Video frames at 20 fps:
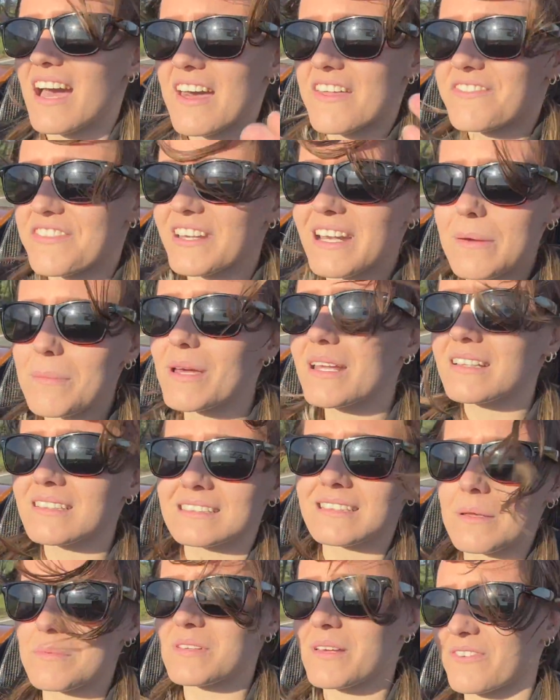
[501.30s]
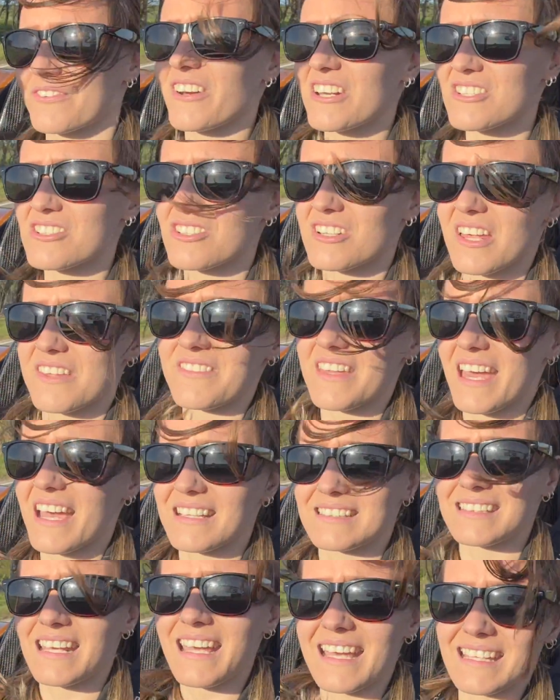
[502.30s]
The limited slip differential in
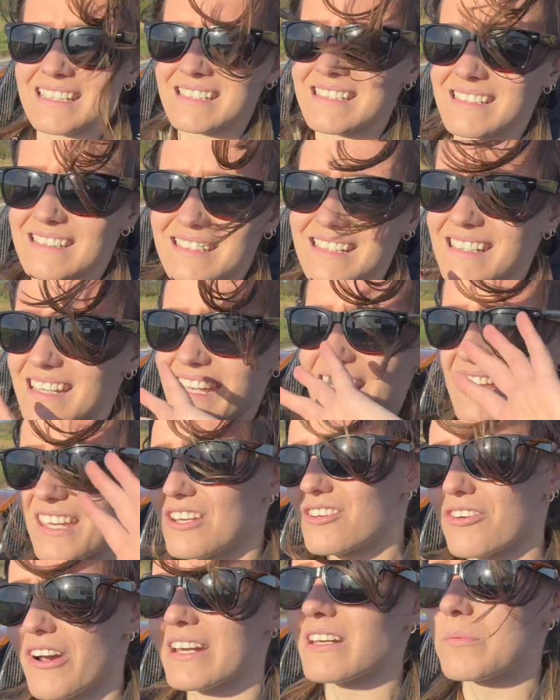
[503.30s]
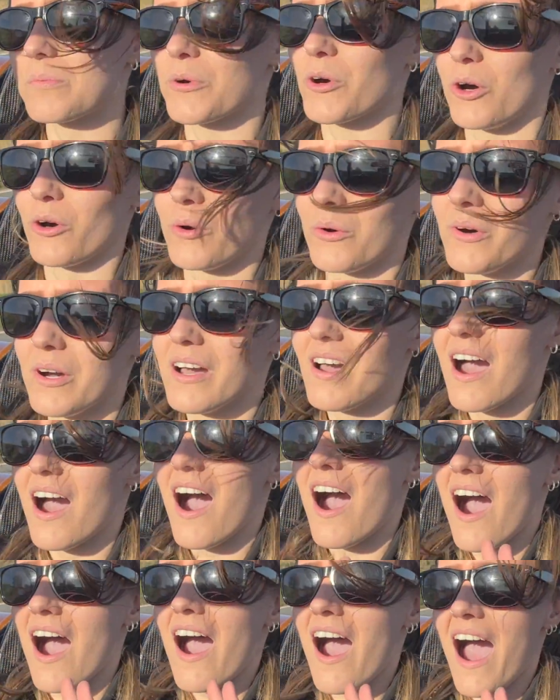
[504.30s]
this is incredible.
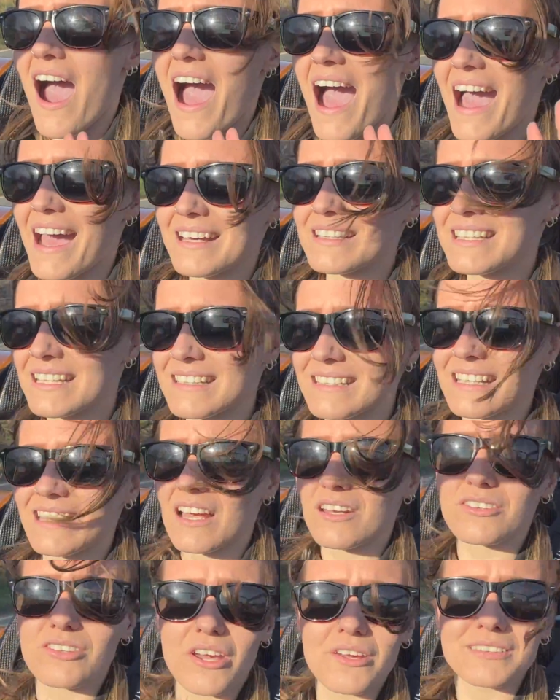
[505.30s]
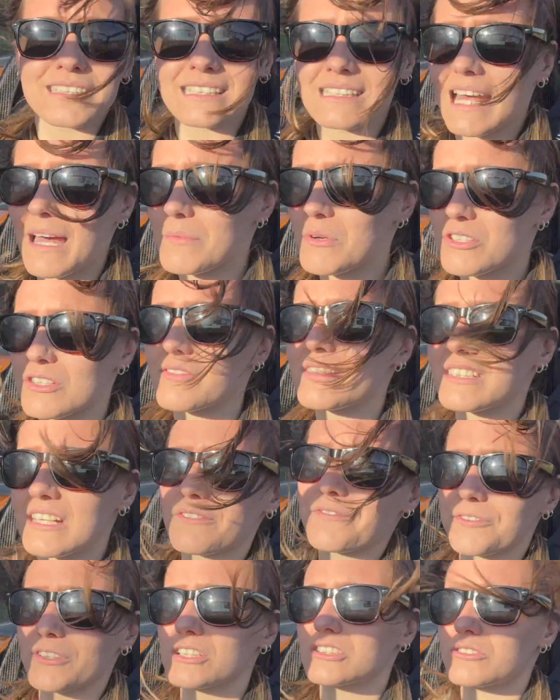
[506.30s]
I didn't think I'd notice that much of a
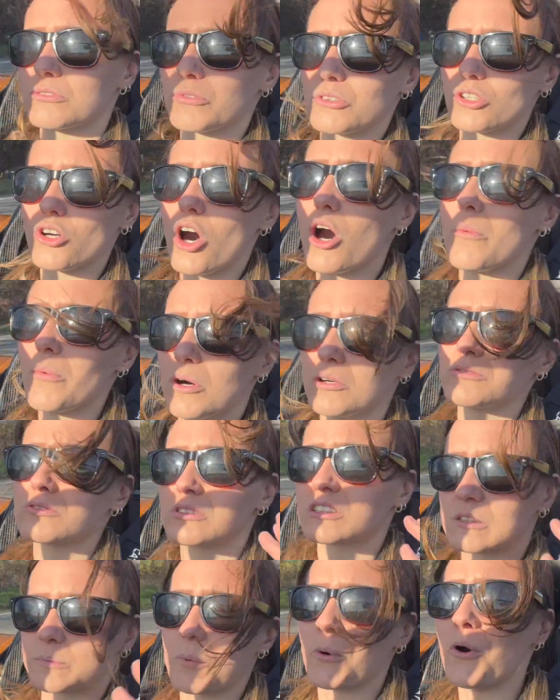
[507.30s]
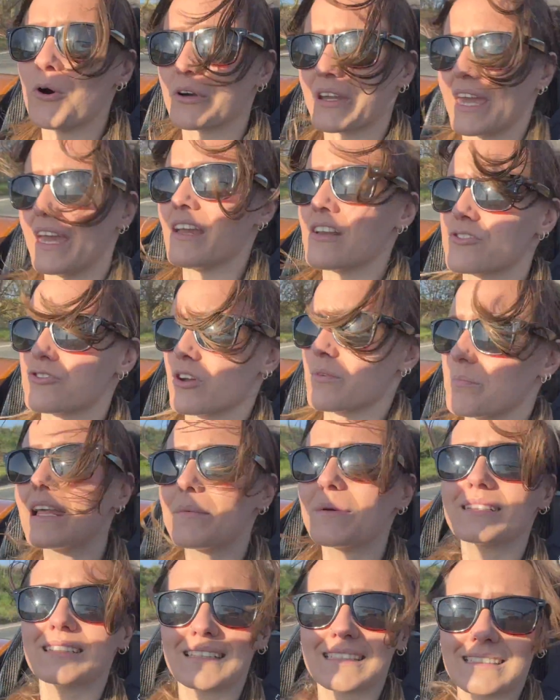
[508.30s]
difference to a normal sport Caterham.
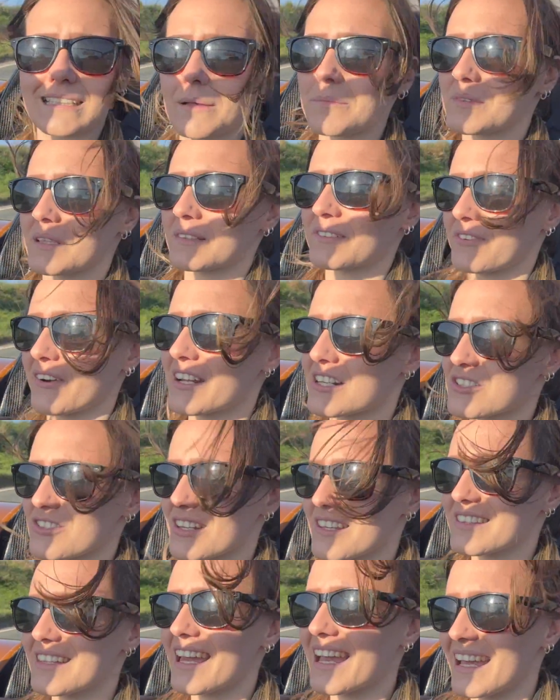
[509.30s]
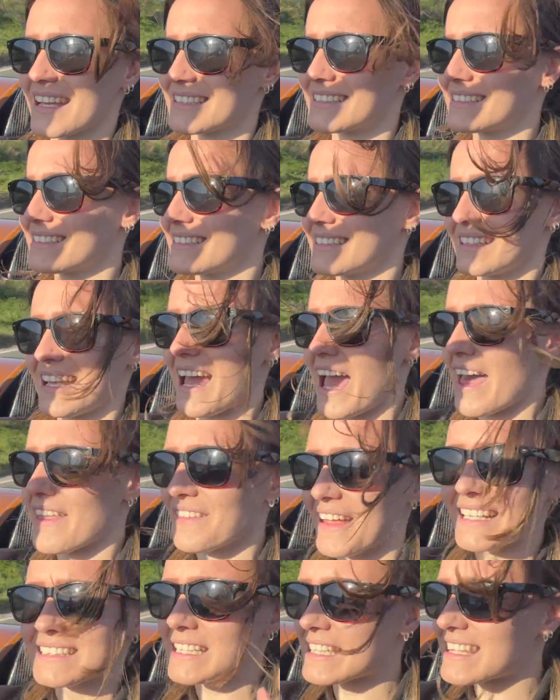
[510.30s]
Limited slip differential in this
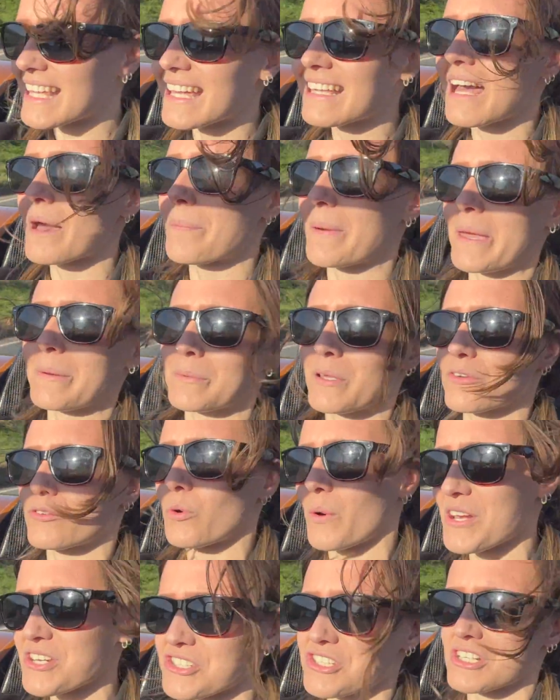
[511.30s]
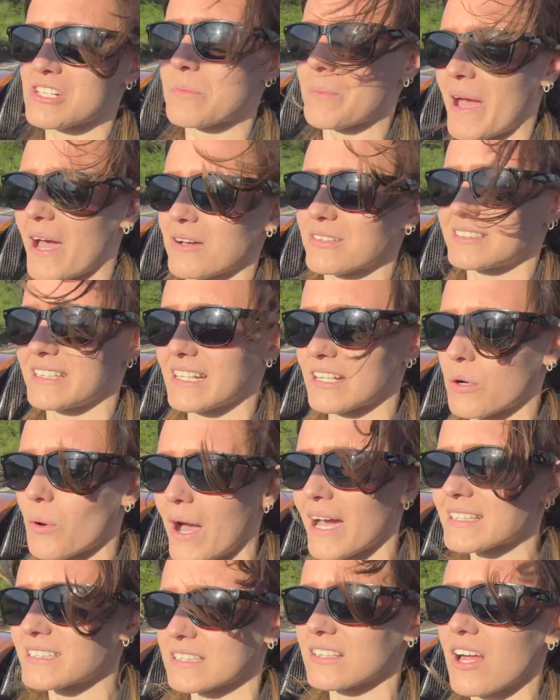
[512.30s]
is the thing that people have questioned about it
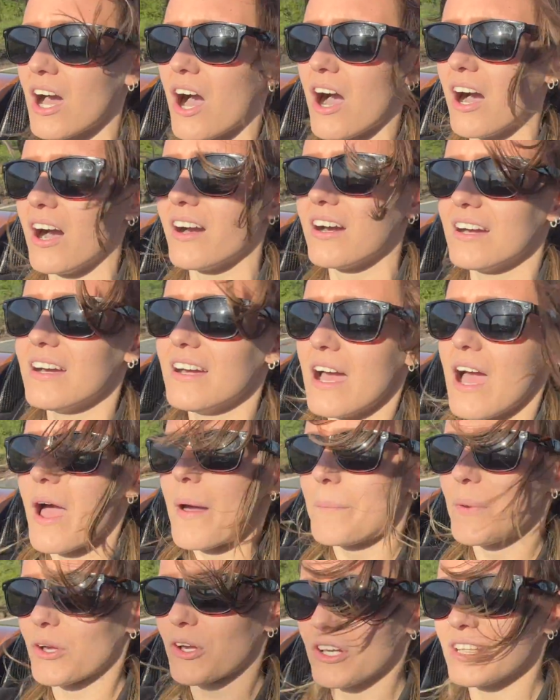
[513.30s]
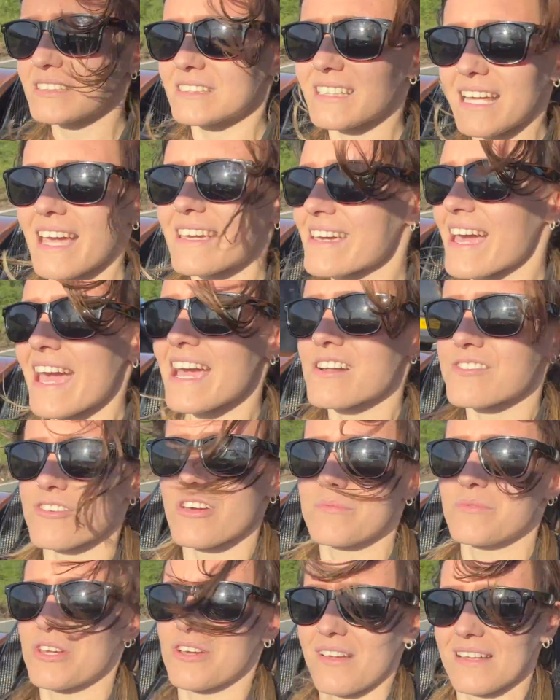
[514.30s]
quite a lot, because a
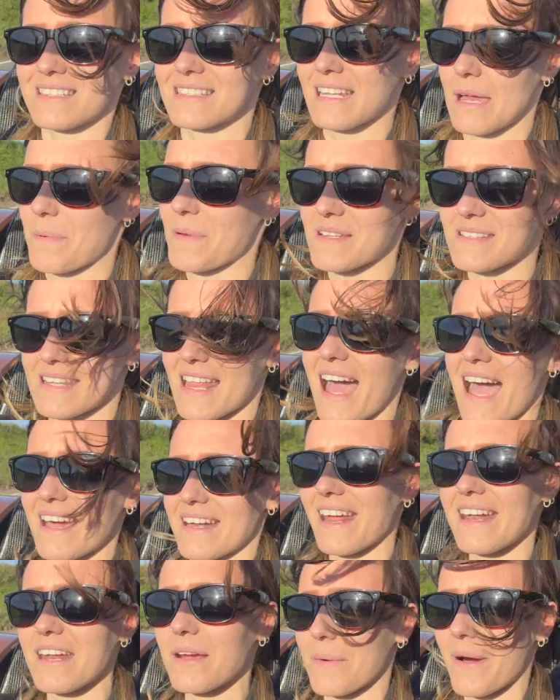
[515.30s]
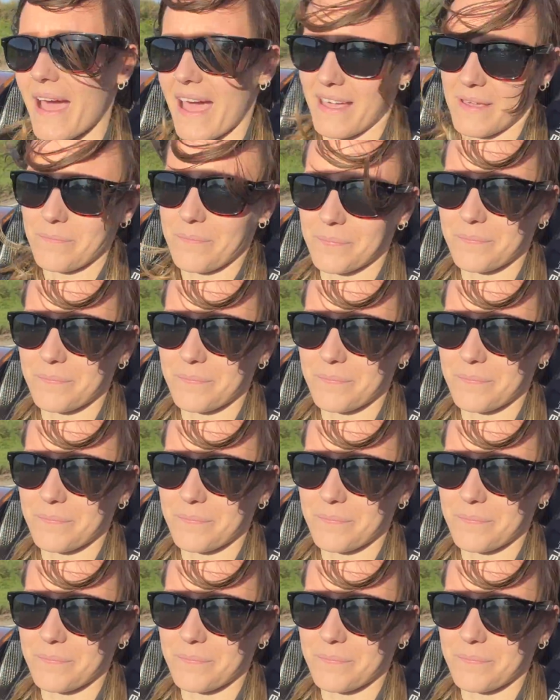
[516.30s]
Caterham you can slip and slide anyway,